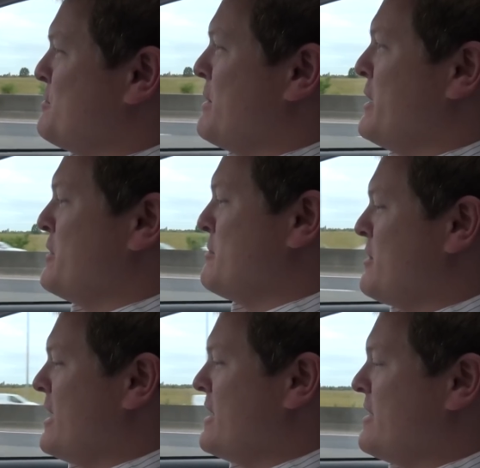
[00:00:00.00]
my own
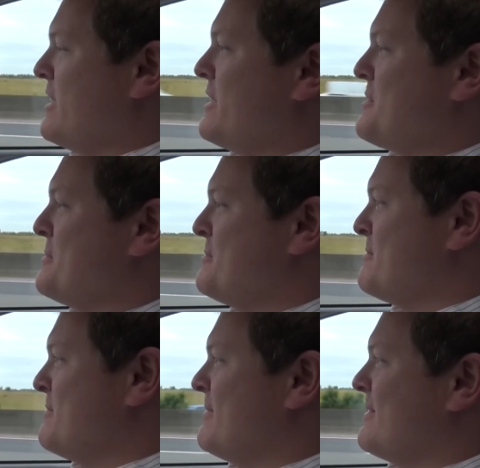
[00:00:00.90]
Mercedes cars.
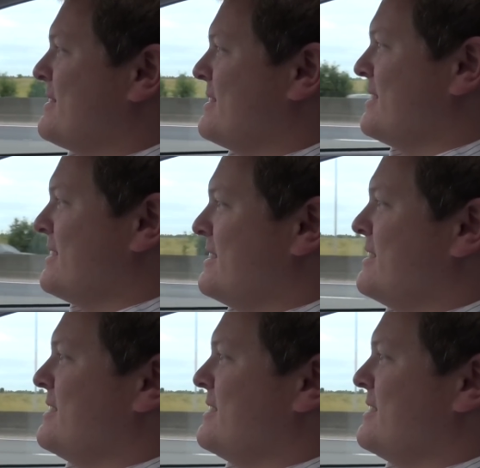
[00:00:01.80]
Brad,